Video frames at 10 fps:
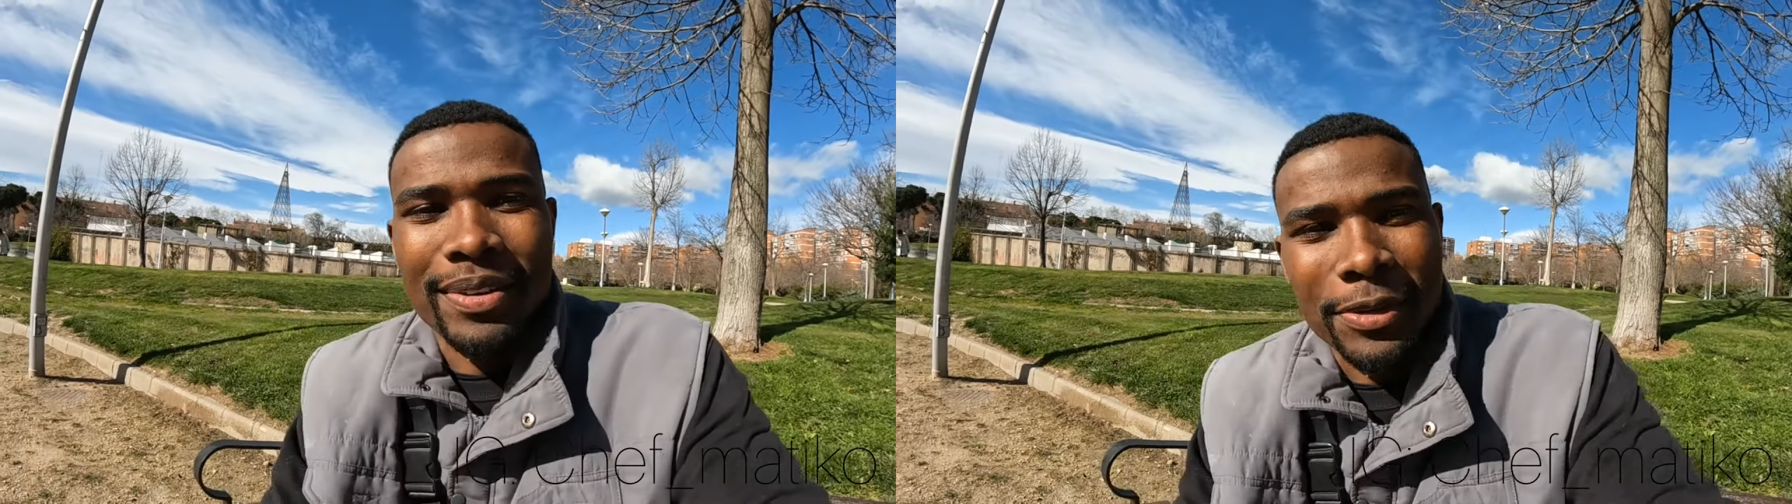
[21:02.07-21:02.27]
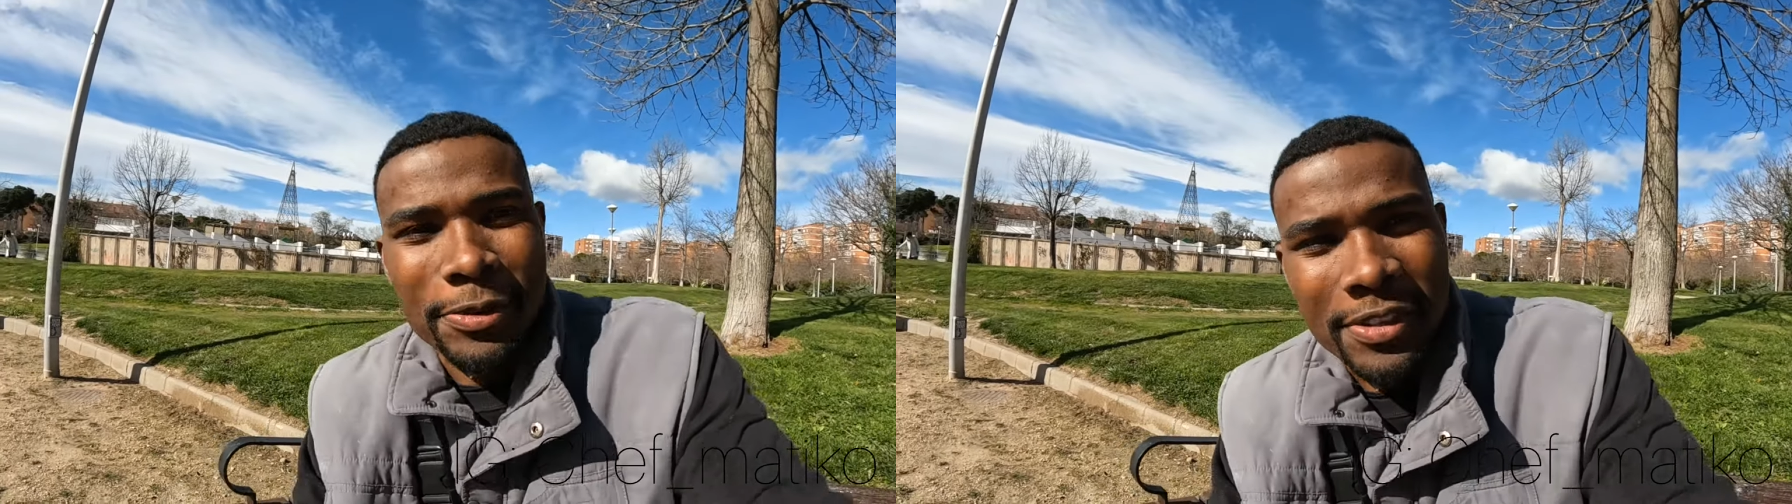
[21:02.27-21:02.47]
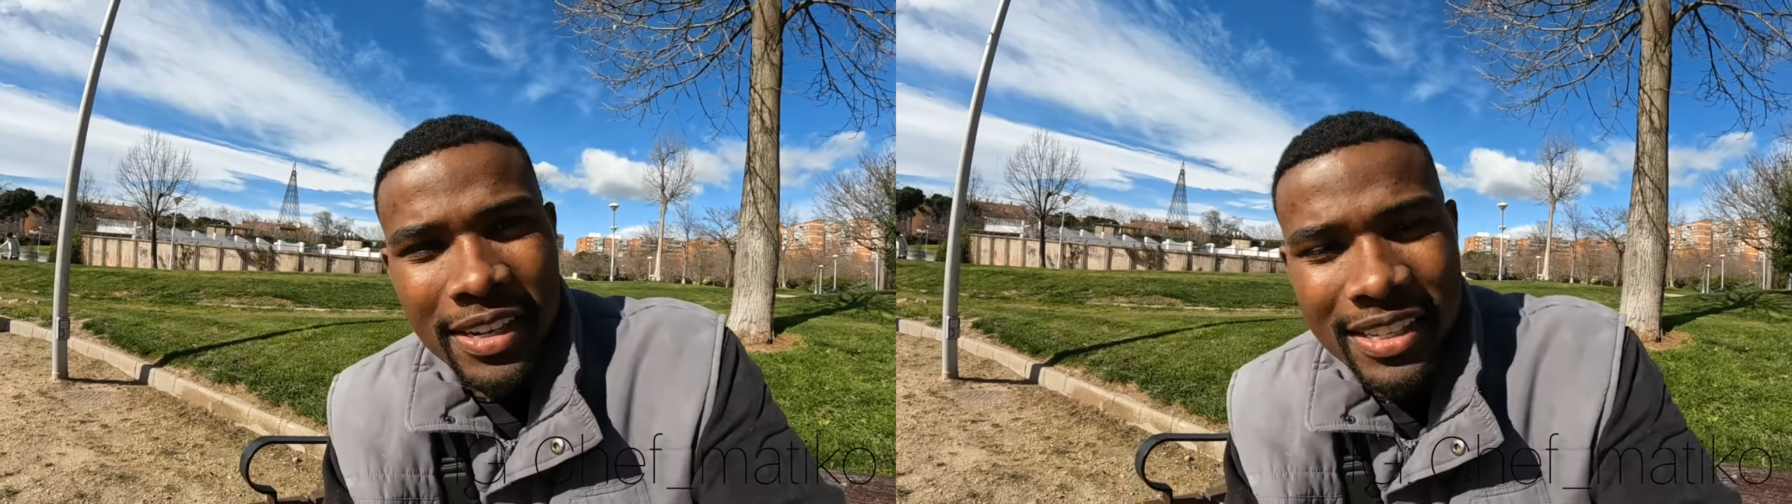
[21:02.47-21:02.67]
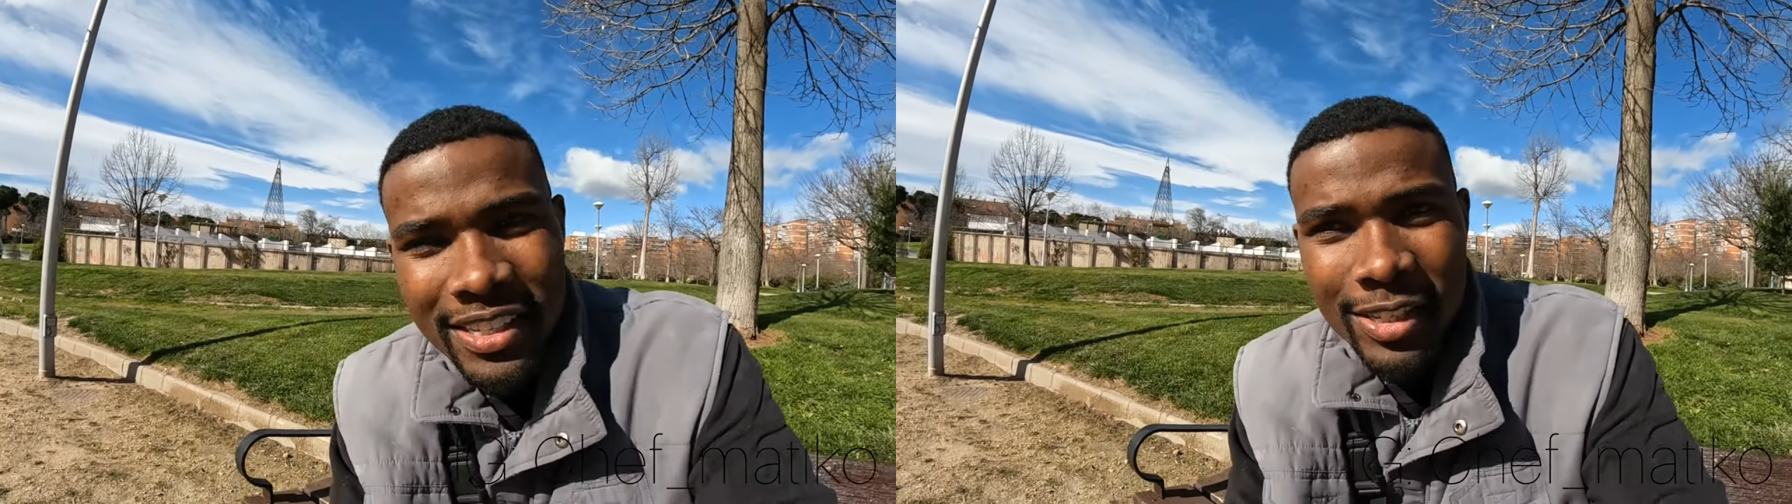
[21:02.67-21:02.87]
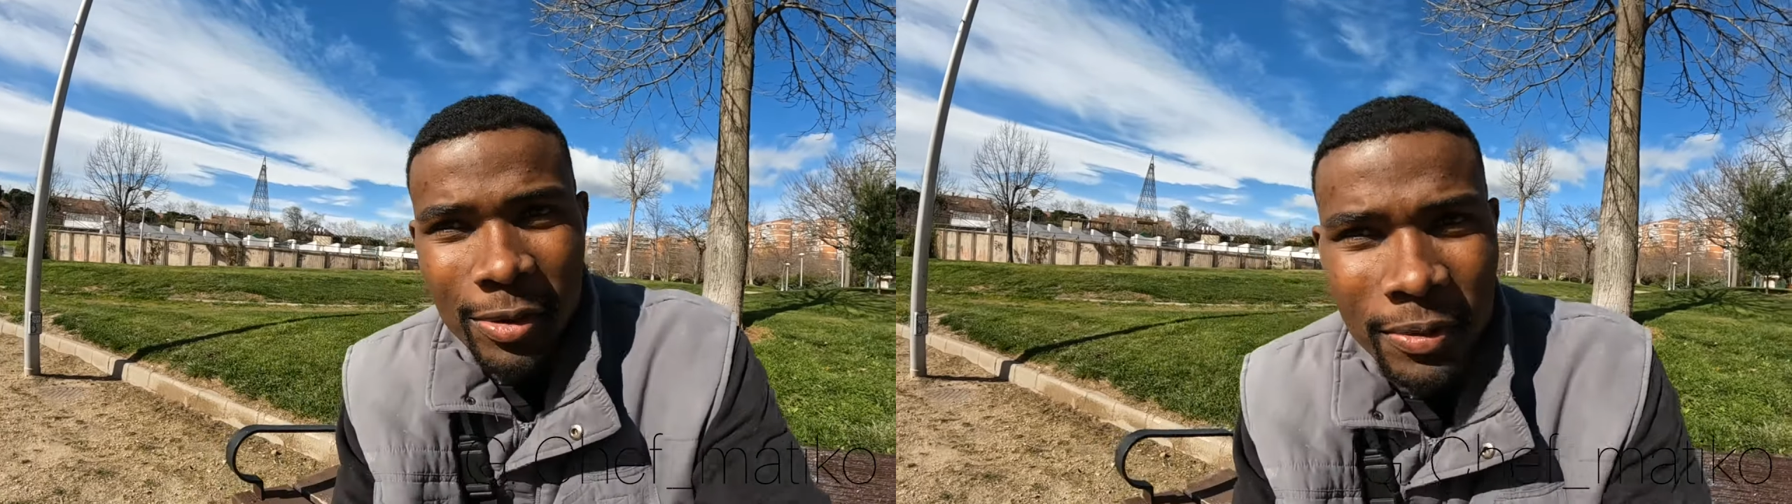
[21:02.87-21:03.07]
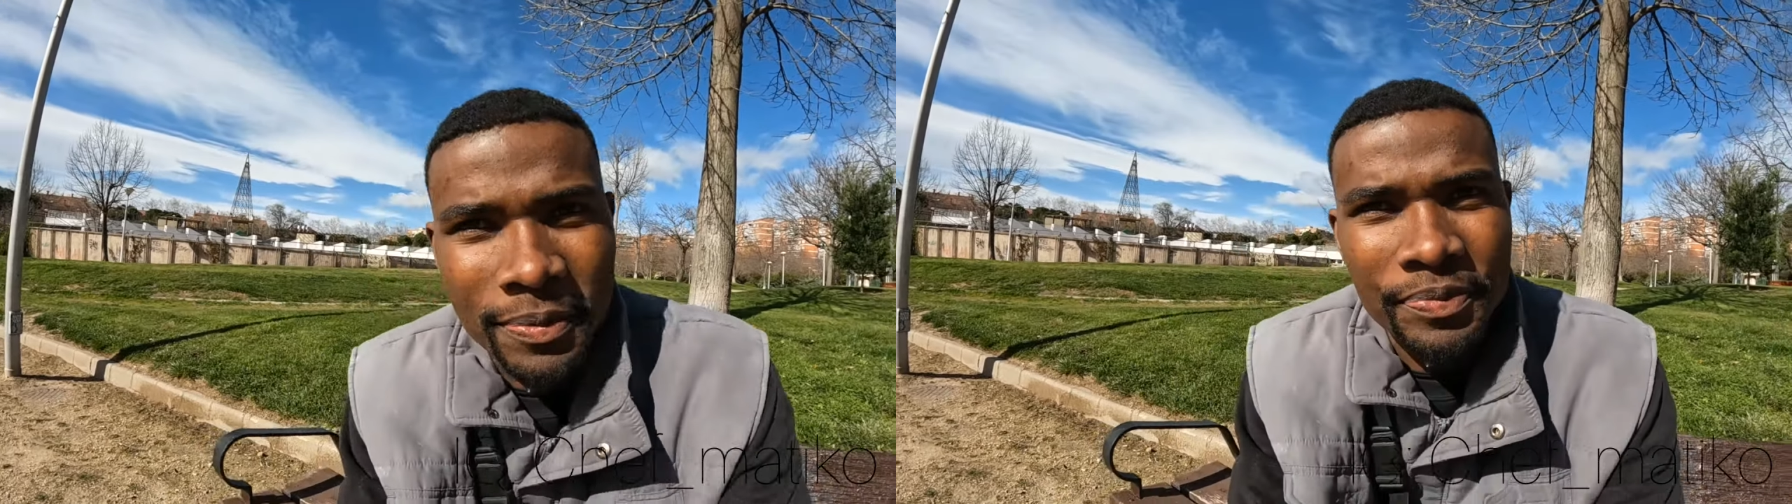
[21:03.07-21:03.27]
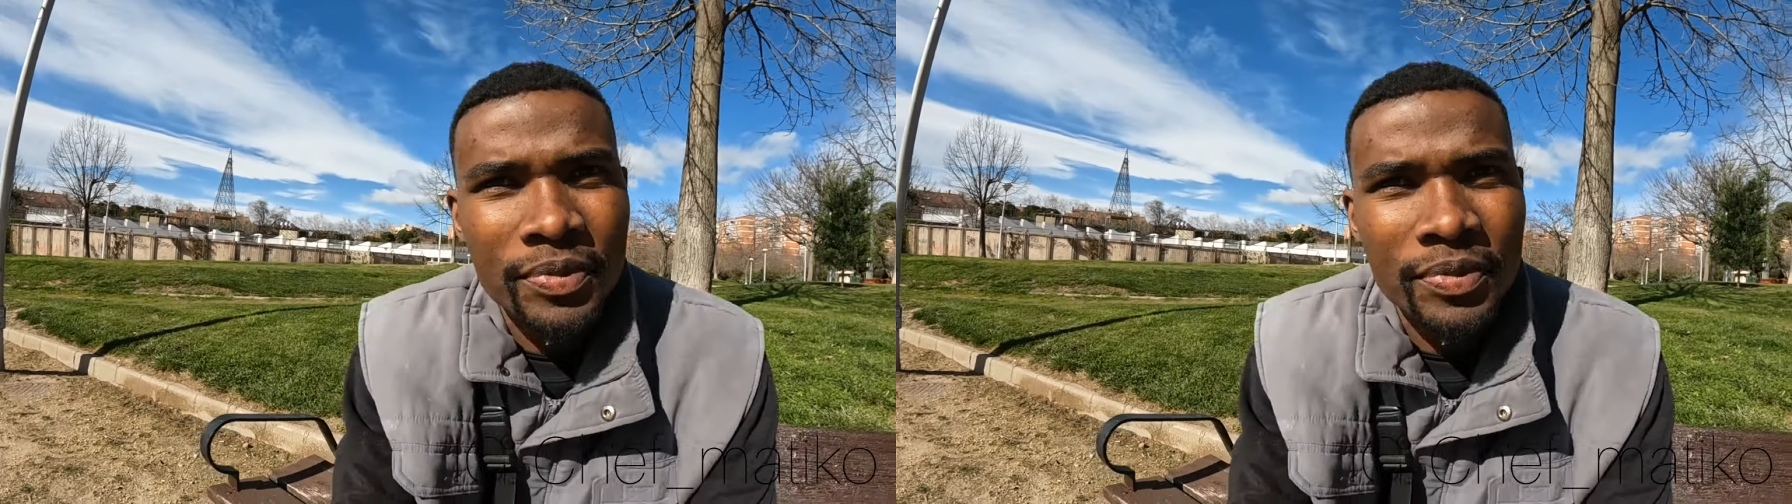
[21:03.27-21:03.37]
because it's slow.